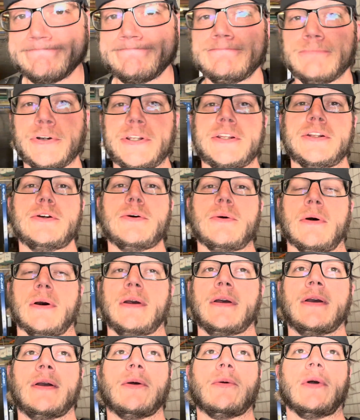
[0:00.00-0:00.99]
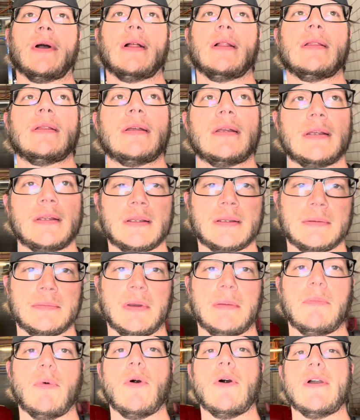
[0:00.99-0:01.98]
What do you do? Well, my
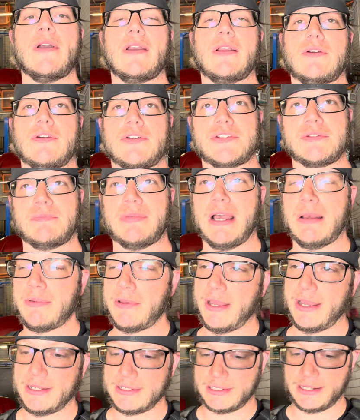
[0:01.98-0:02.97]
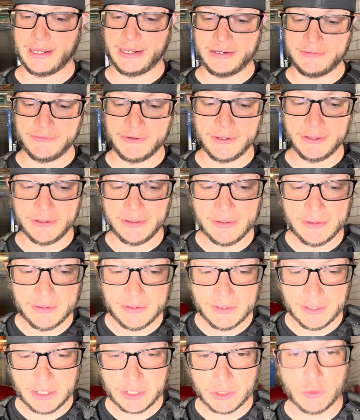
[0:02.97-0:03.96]
boy Christian Papa has kind of a
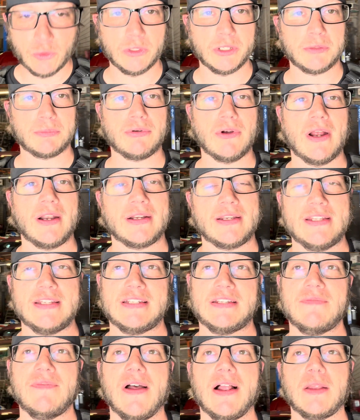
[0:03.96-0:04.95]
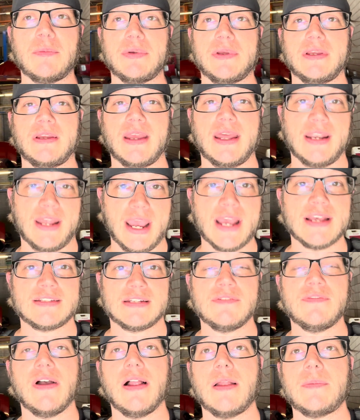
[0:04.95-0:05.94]
cool little product he's developing and has
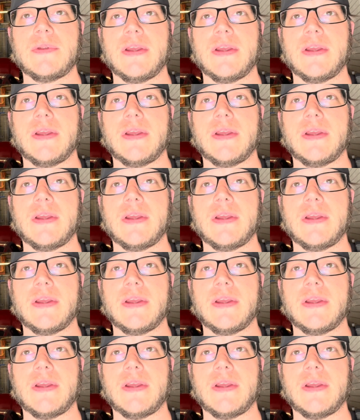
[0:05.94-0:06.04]
developed.